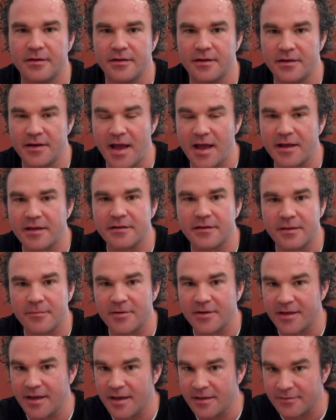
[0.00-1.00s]
an
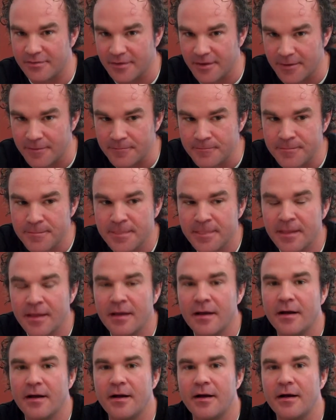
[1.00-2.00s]
academic essay.
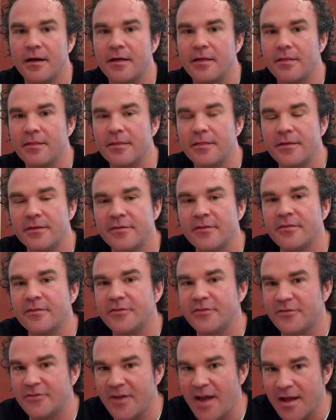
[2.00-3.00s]
This is
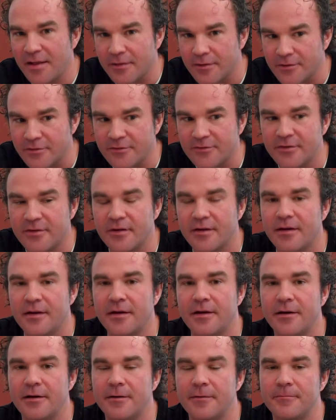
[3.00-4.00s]
a challenge,
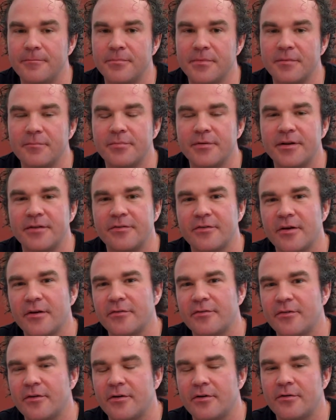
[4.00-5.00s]
but it's
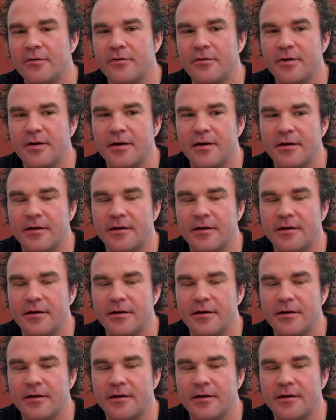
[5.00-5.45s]
also